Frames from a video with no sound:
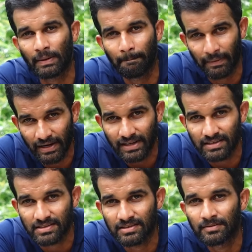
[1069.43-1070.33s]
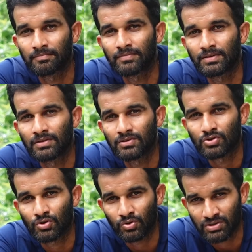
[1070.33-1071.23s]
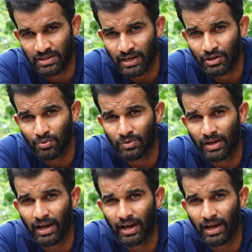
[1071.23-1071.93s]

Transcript: the pellets, so stay tuned.